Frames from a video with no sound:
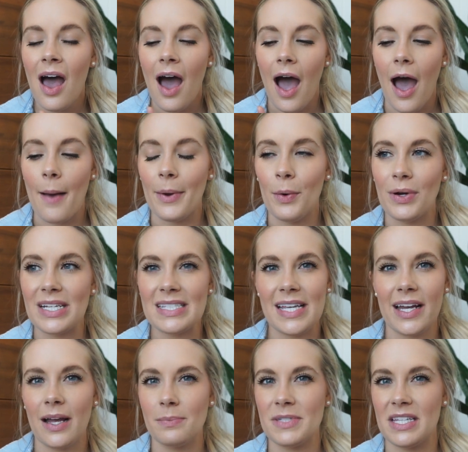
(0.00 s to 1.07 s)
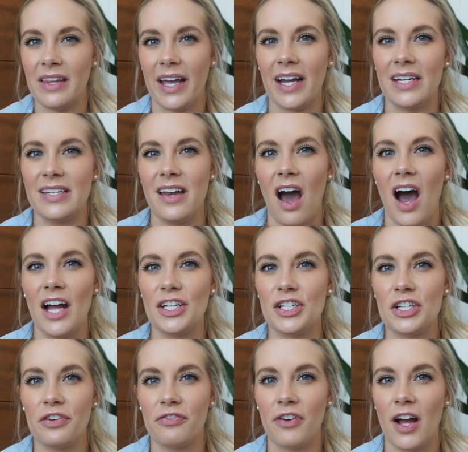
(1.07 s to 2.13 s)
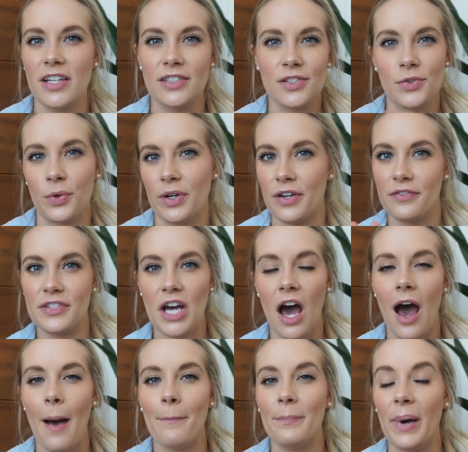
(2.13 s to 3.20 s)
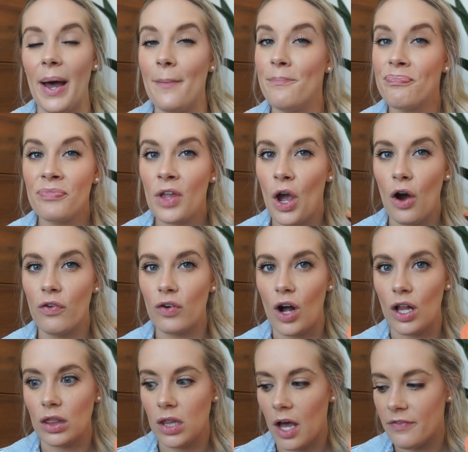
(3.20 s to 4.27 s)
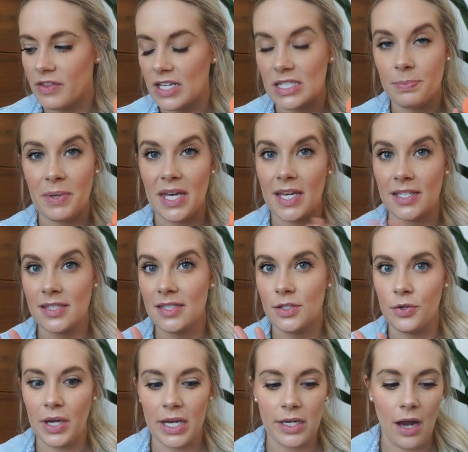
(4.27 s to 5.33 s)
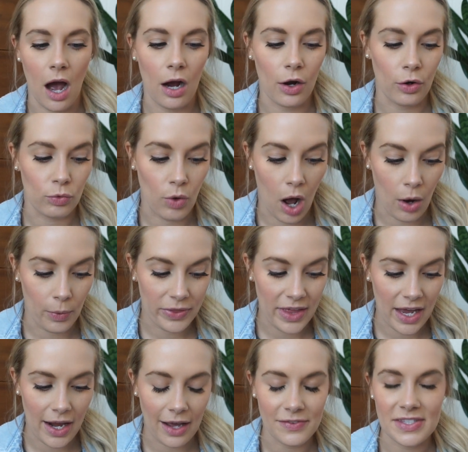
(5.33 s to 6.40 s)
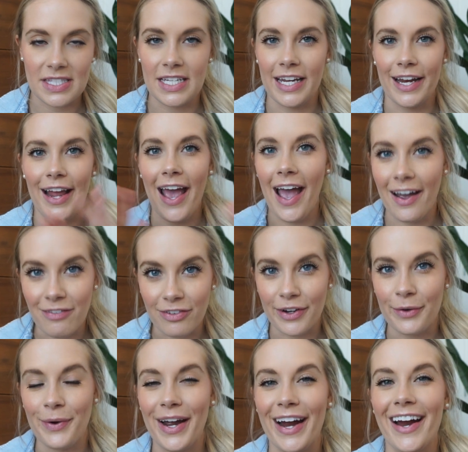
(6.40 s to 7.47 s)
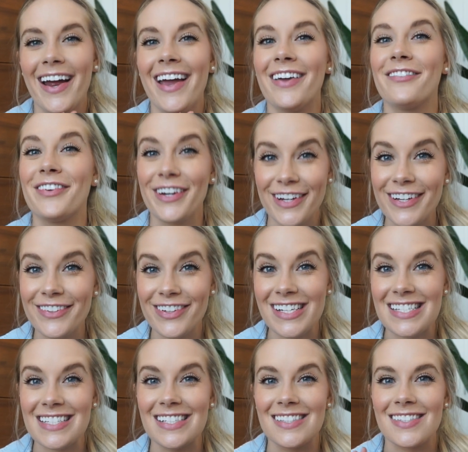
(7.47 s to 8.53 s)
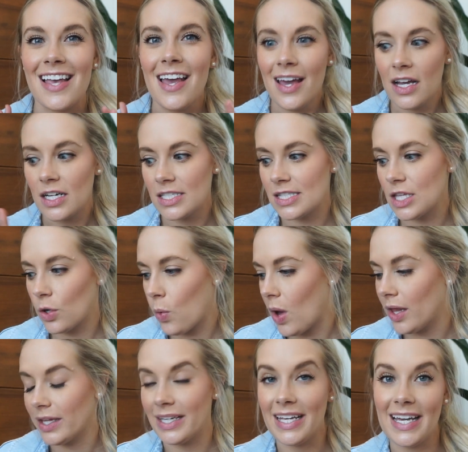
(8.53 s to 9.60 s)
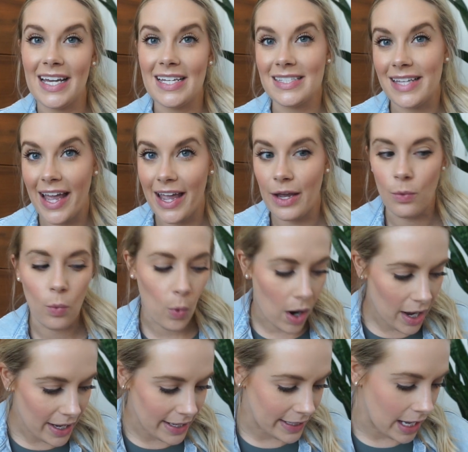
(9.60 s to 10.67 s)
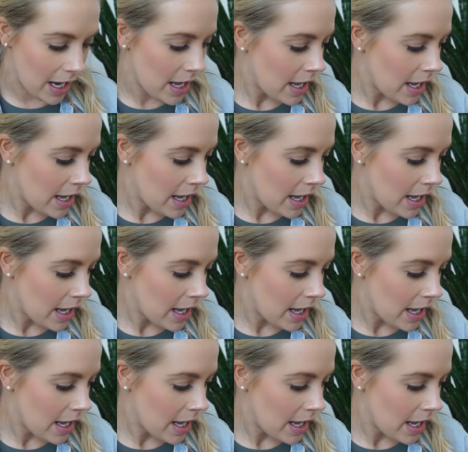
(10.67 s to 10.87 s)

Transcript: Um, I want to say it comes in like a notch front sort of top, but overall, love this piece. You cannot go wrong with it. I've seen it everywhere and for good reasons because the quality is a one.